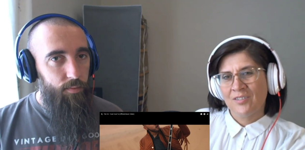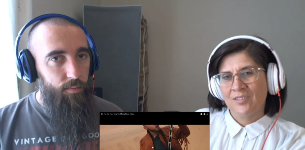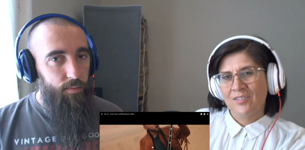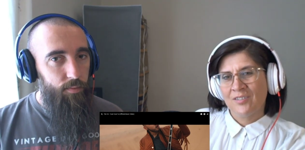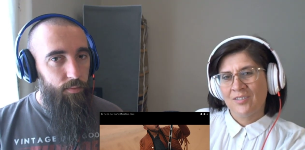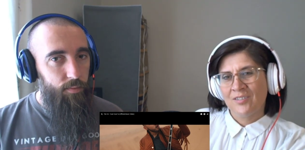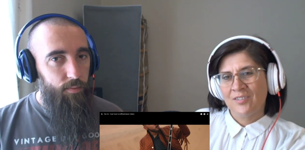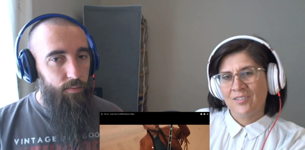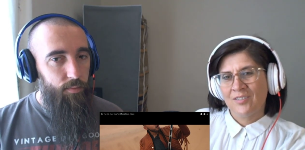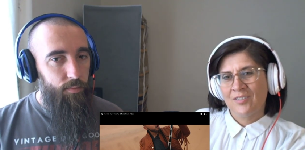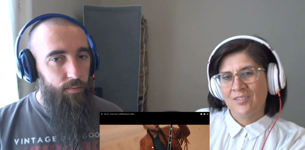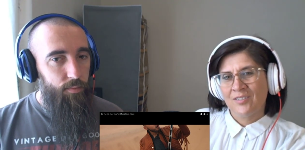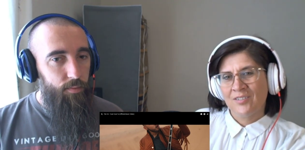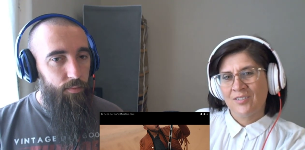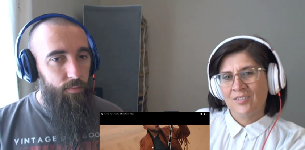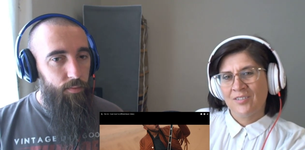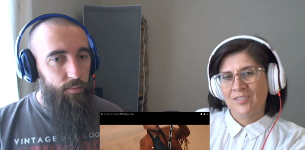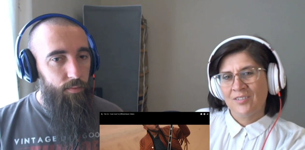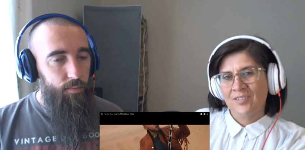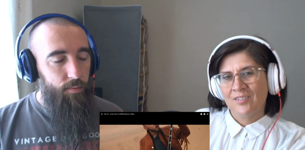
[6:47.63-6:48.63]

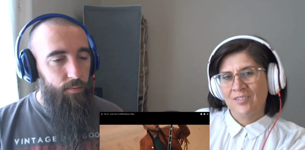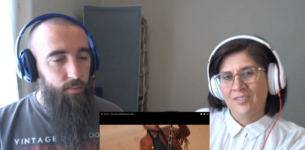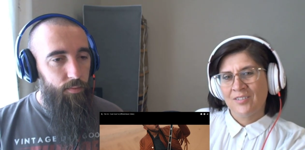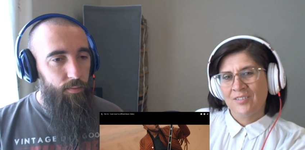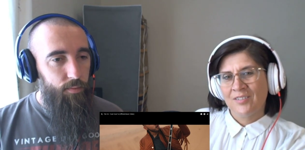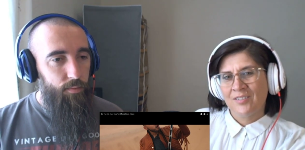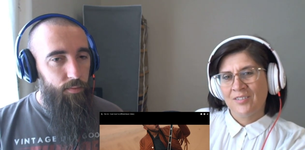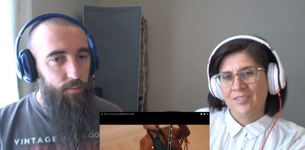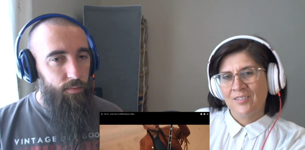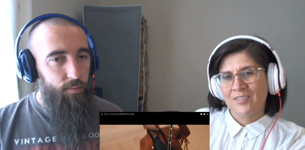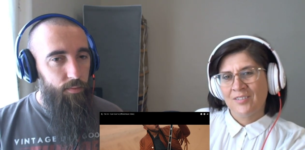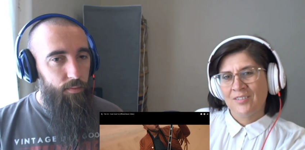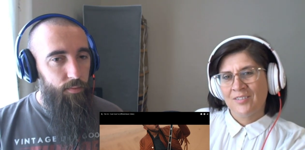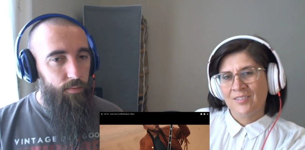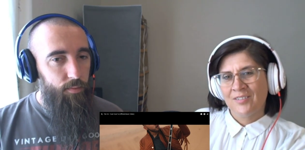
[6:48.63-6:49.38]
[no speech]